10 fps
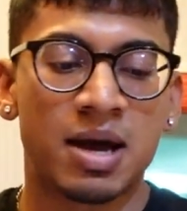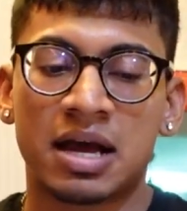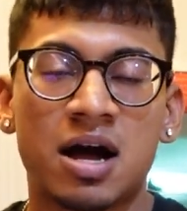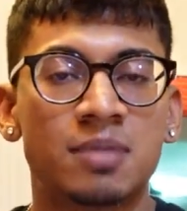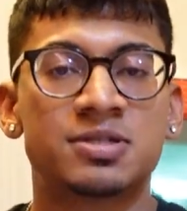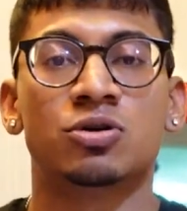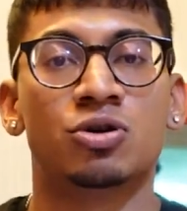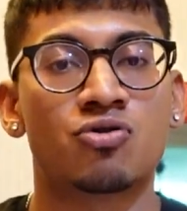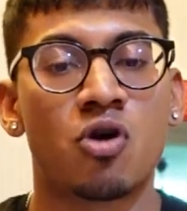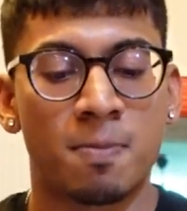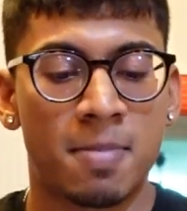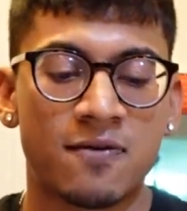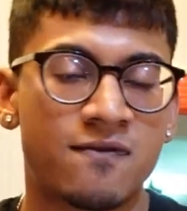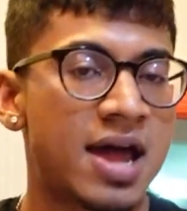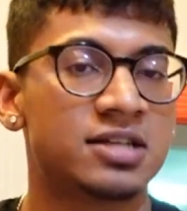My carbs are going to drop. My
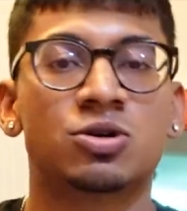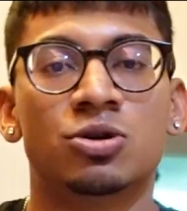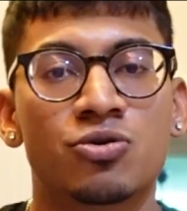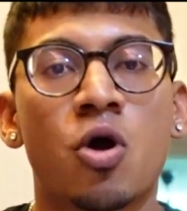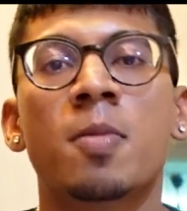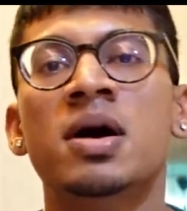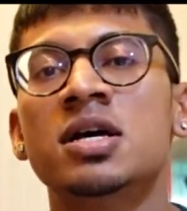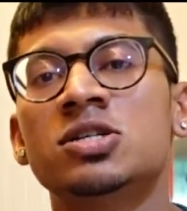fat is going to drop.